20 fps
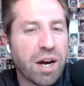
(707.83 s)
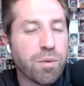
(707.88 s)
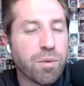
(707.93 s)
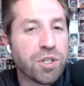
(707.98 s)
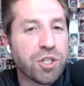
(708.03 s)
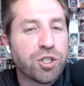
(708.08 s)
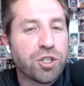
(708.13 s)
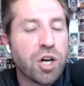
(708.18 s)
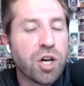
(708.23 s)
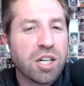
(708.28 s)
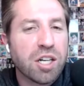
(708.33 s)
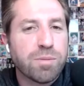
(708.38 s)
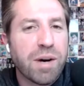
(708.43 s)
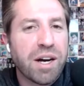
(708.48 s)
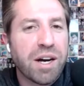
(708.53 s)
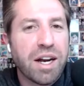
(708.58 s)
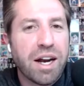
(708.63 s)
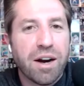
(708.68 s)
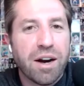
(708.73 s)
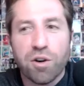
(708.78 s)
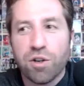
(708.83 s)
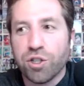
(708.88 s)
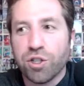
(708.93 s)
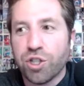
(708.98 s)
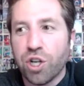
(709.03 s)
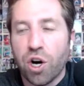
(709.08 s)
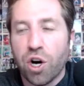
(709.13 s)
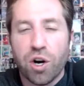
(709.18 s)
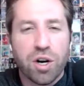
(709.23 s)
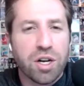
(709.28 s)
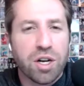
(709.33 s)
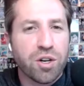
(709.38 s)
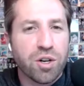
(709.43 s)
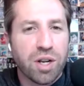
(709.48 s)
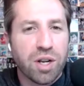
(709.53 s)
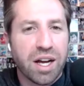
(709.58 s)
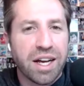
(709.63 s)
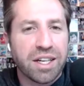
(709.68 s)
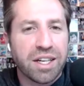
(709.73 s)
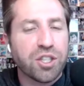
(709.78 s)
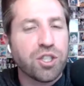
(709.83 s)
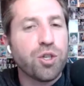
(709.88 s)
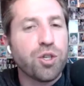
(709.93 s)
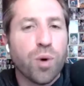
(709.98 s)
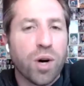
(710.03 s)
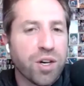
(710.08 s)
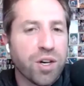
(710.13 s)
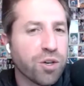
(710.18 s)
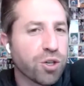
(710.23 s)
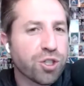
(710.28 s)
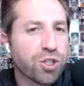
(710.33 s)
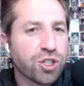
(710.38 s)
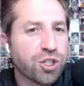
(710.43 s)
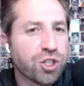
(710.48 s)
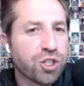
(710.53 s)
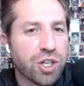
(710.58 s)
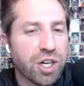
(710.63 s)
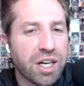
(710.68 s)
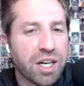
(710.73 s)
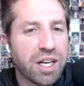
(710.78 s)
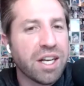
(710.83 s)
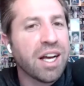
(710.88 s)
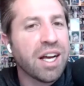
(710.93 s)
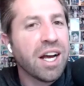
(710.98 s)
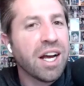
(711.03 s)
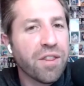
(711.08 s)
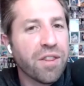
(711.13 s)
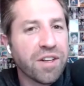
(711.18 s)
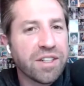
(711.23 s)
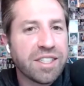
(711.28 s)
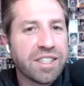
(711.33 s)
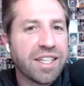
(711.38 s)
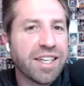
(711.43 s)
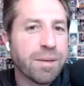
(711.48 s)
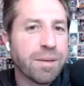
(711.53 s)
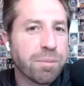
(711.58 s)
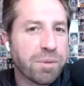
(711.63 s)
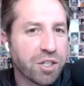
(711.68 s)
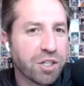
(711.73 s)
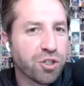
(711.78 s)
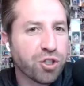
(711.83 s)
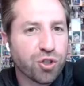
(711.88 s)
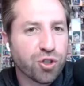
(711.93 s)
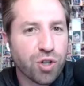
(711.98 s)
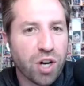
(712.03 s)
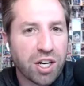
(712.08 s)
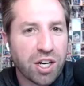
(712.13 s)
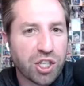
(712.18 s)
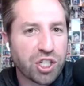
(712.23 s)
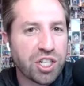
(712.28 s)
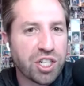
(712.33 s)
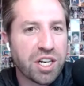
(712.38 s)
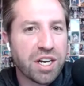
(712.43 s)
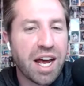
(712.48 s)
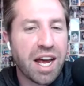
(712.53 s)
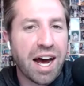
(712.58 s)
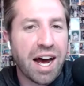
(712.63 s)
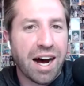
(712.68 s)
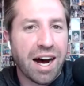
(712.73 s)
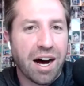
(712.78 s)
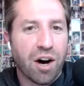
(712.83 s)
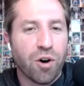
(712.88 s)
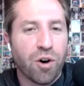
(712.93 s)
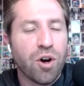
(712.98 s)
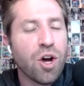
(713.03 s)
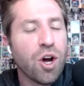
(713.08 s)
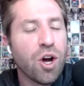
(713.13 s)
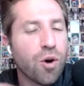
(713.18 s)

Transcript: When you talked about Arizona, you're like, you understood the team construction and how